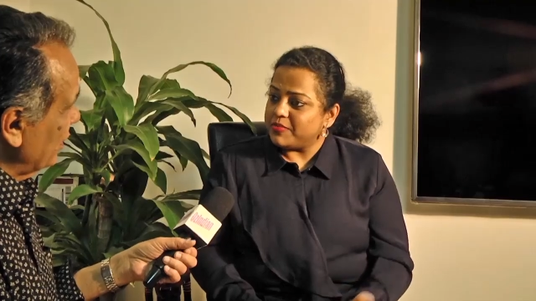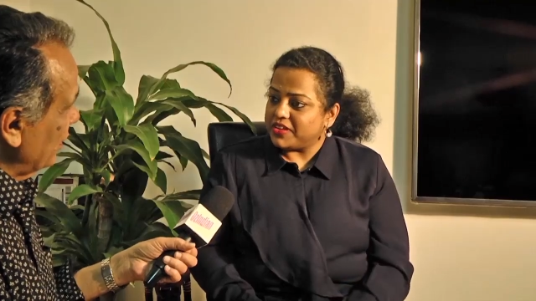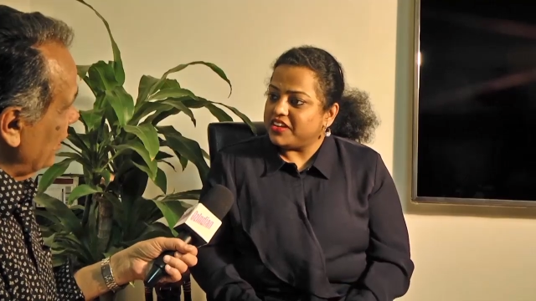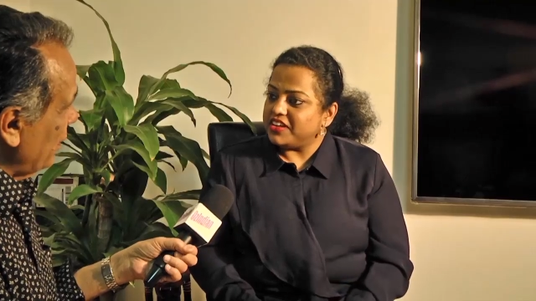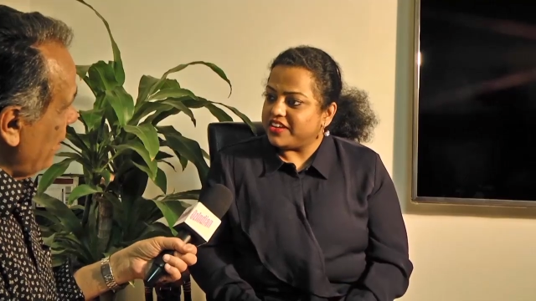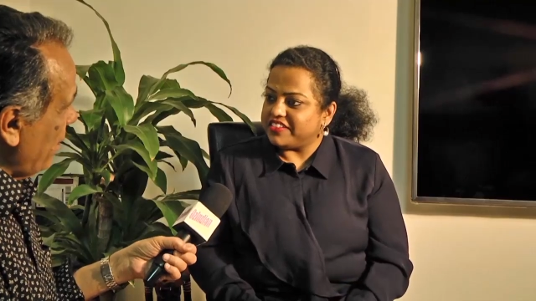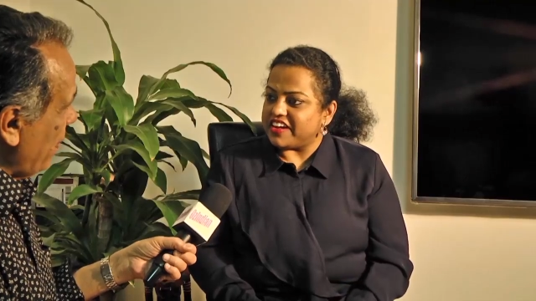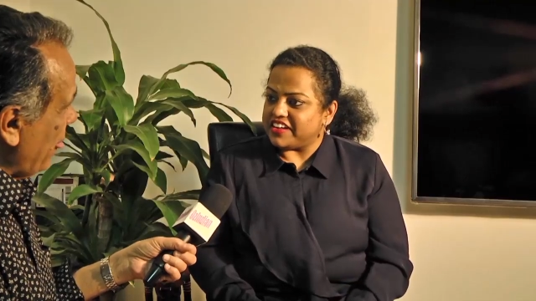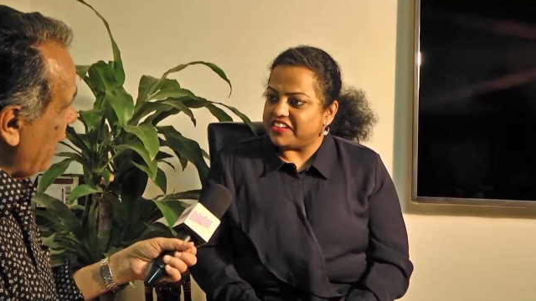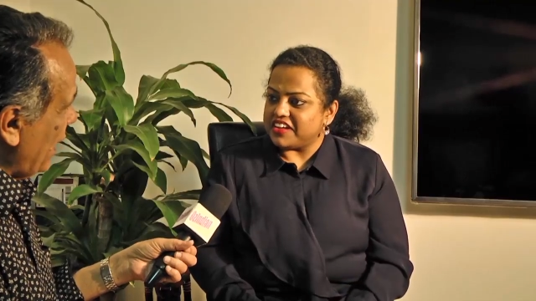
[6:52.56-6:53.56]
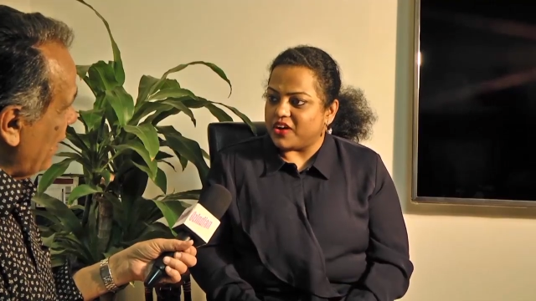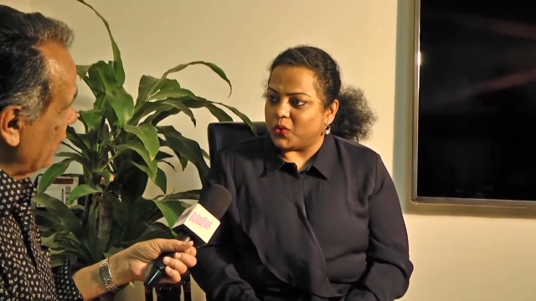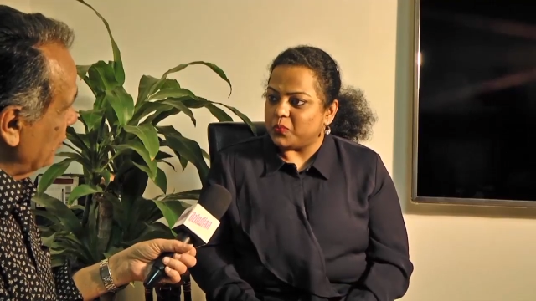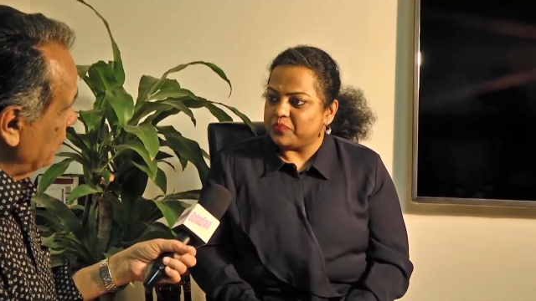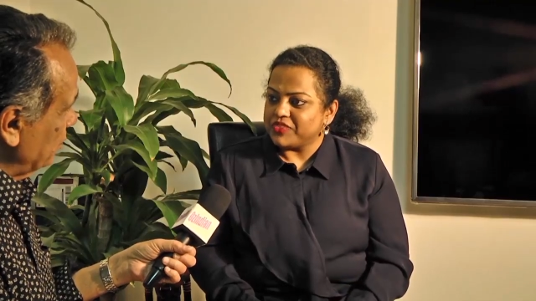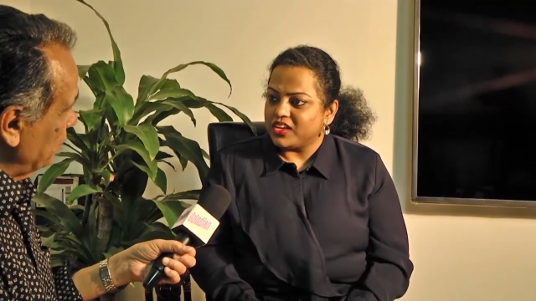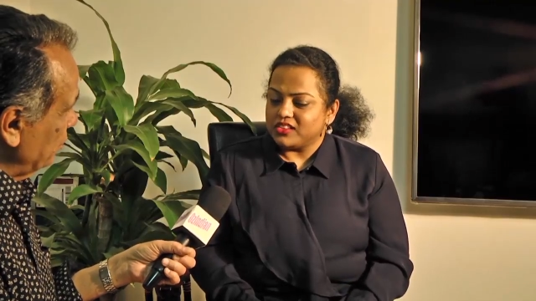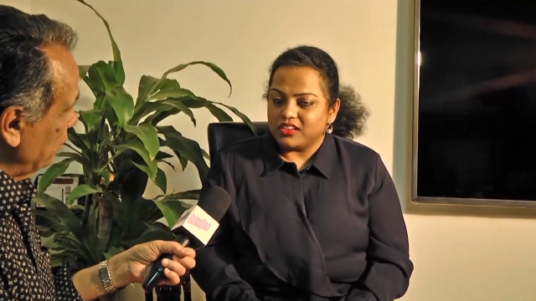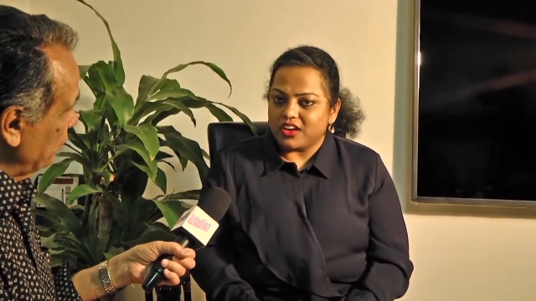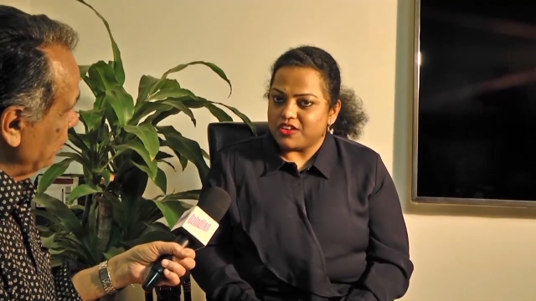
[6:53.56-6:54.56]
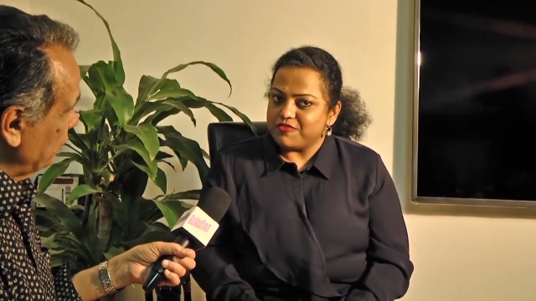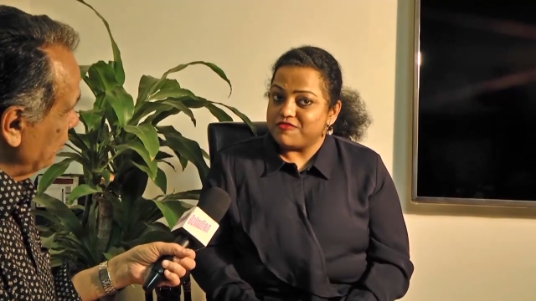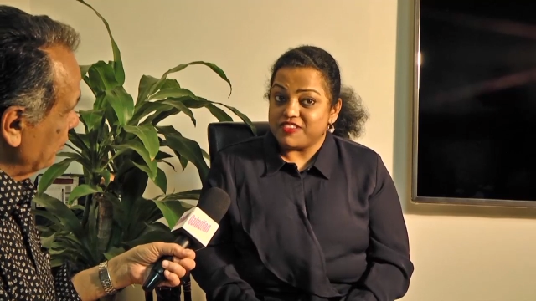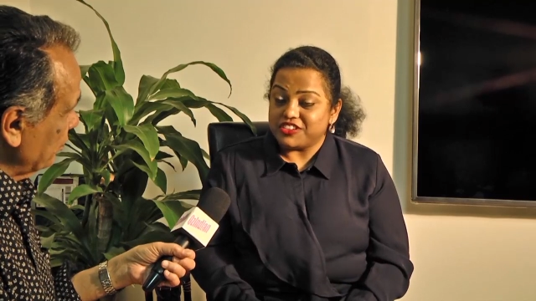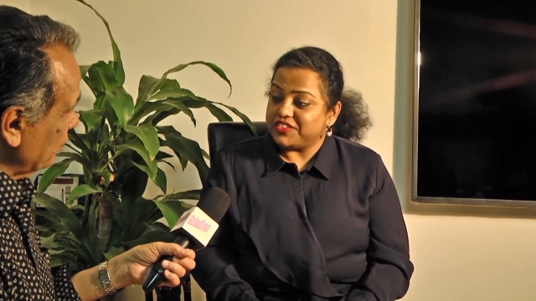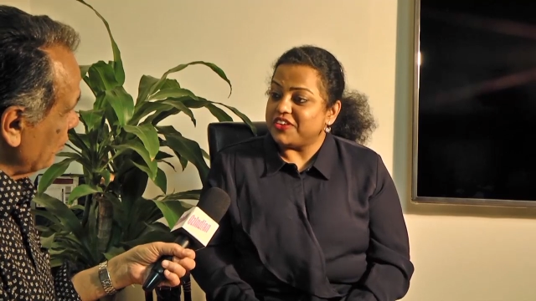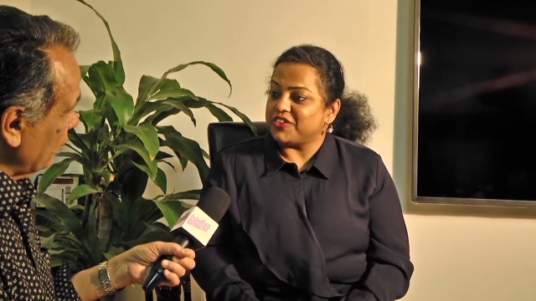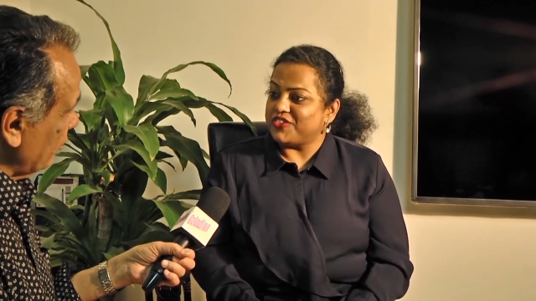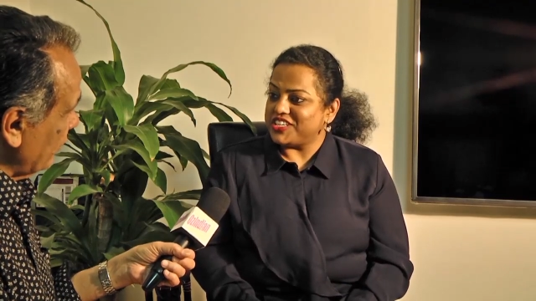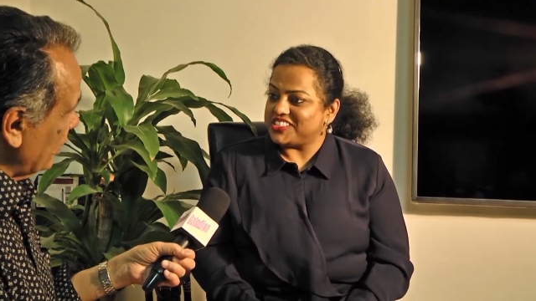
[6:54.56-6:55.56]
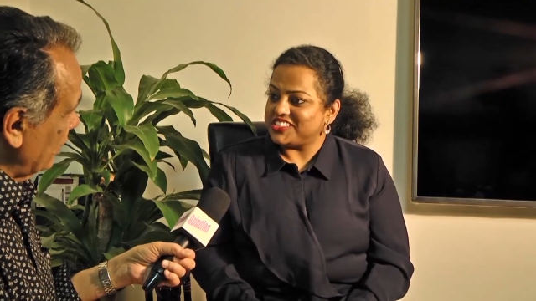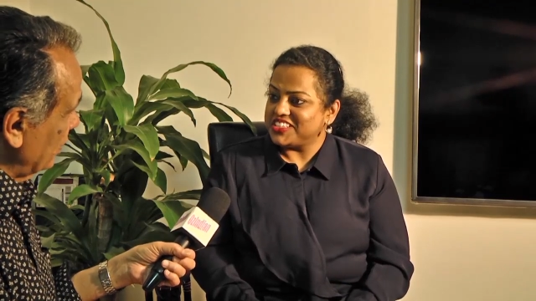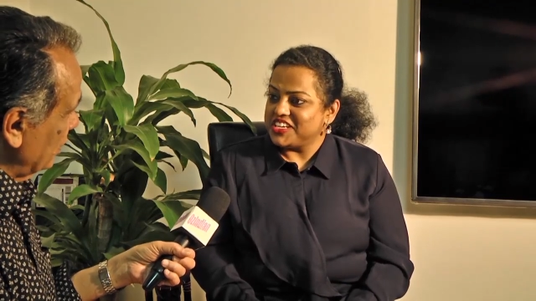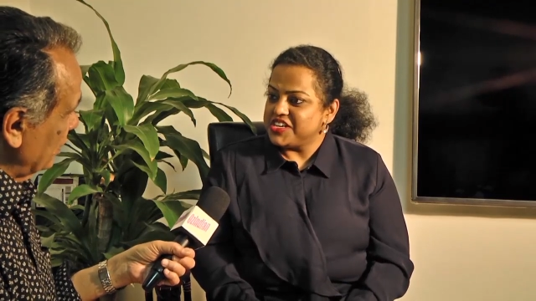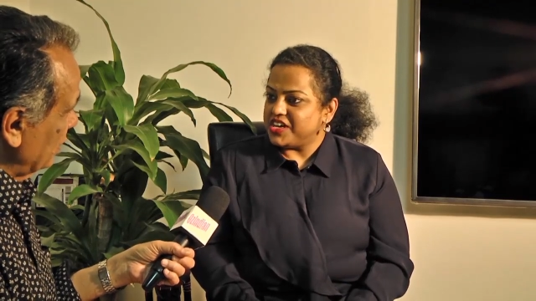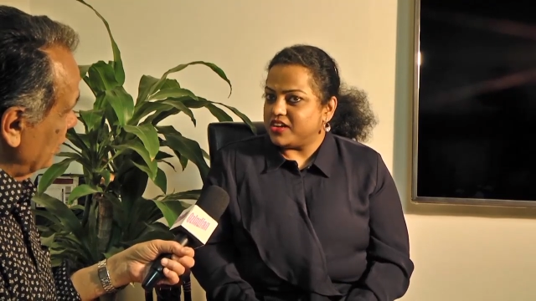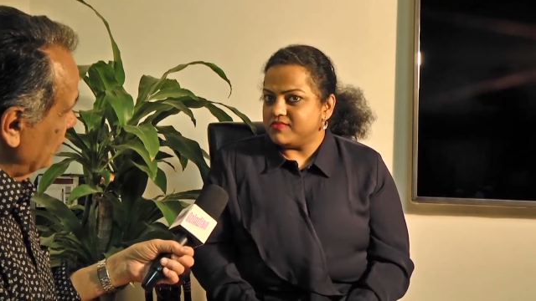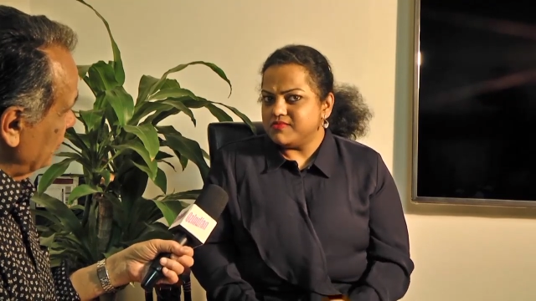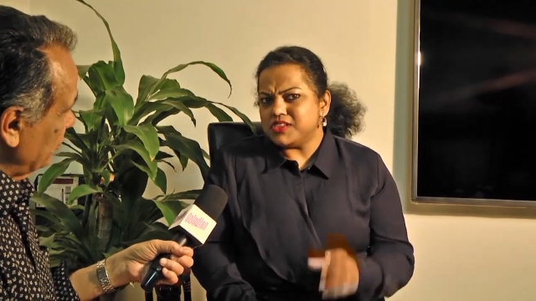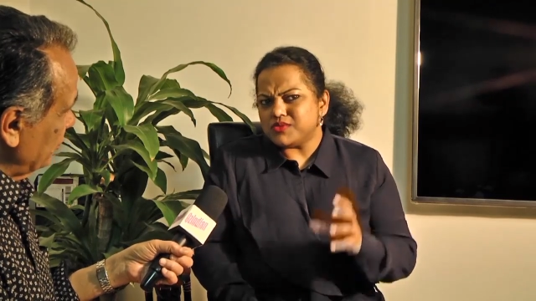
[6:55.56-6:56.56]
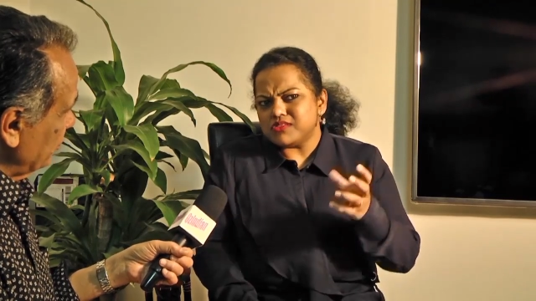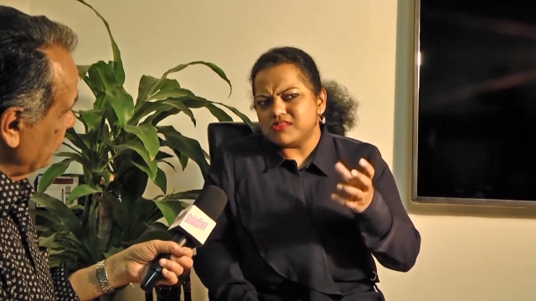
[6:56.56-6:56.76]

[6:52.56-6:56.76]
Speaker 1: up in India right now. Mm -hmm. A lot of ventriloquists. Um, this